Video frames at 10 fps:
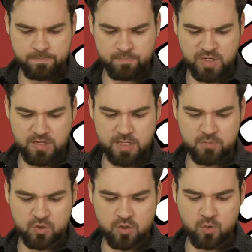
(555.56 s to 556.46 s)
but I'm
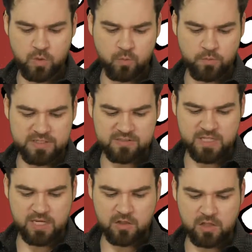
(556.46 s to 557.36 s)
sure that we will be
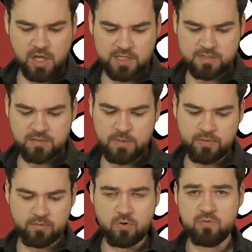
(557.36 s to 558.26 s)
seeing lots of Game
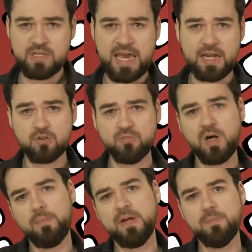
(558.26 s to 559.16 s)
of Thrones actors
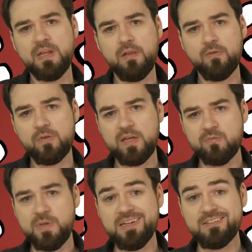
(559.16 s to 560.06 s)
popping up in other things
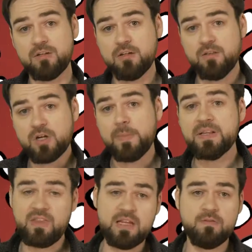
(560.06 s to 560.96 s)
because they're coming
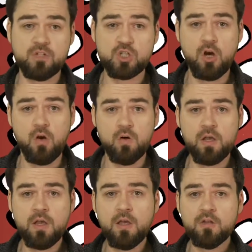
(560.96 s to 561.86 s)
to the end of the show.
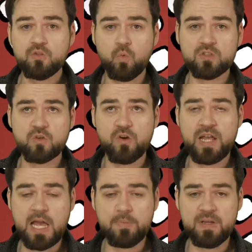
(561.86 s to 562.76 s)
So what's going to
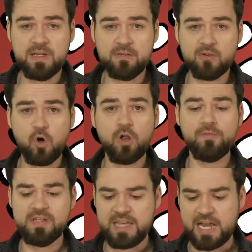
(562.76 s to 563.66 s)
happen is all of
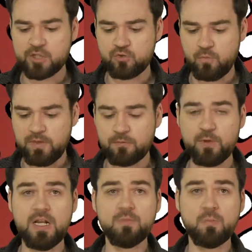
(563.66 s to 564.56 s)
these actors will be
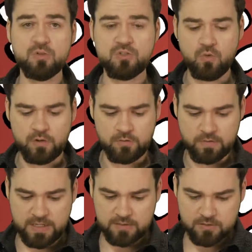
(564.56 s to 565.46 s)
freed up to pursue other
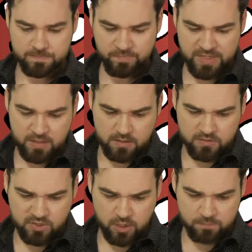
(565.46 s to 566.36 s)
things.
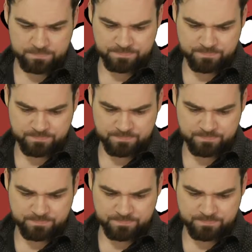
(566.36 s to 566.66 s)
So